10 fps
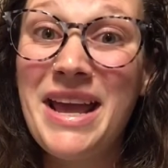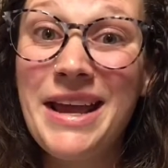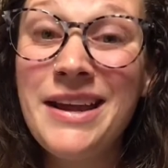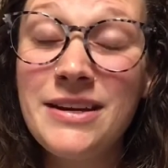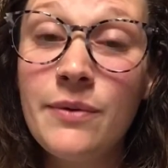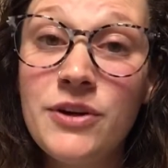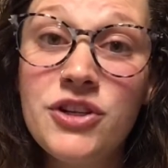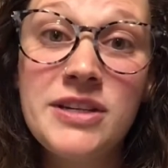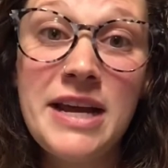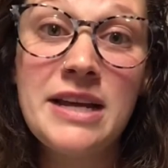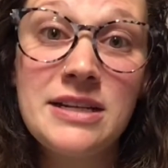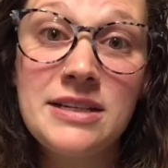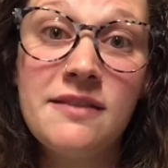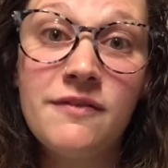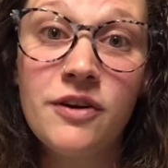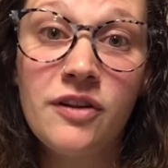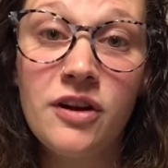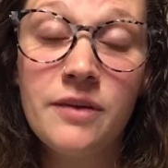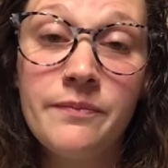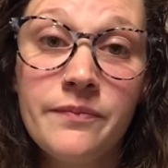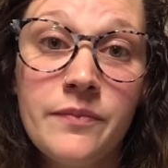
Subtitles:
And I want you to take it a step further.